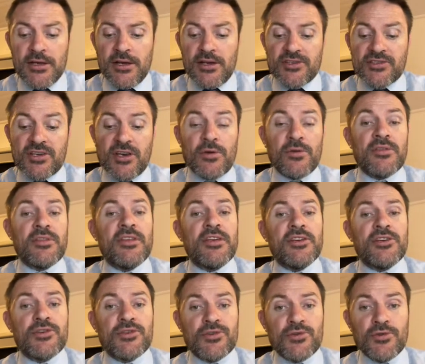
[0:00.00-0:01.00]
so this
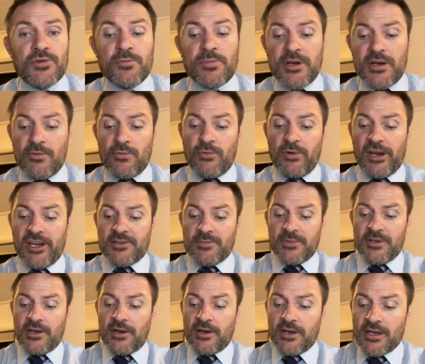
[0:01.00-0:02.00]
should be
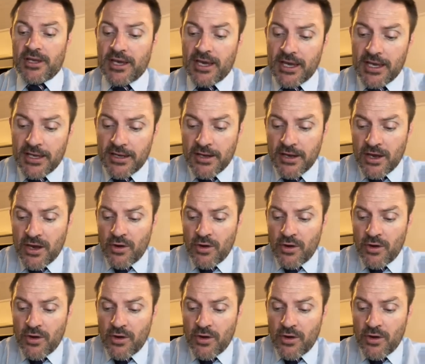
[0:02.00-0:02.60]
reasonably okay.